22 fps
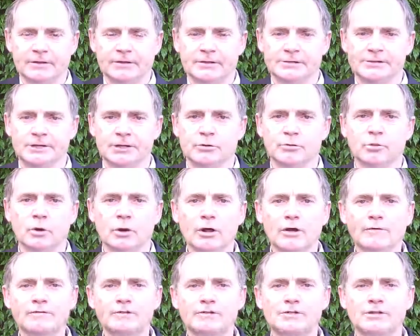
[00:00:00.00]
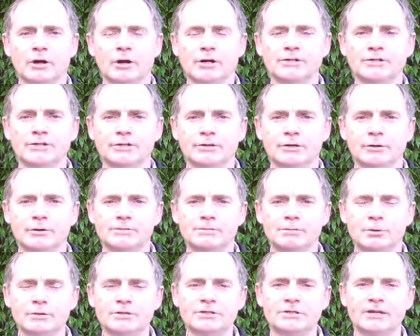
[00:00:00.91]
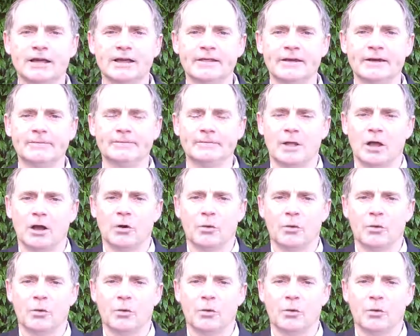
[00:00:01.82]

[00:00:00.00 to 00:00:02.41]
So what I've decided to do is put together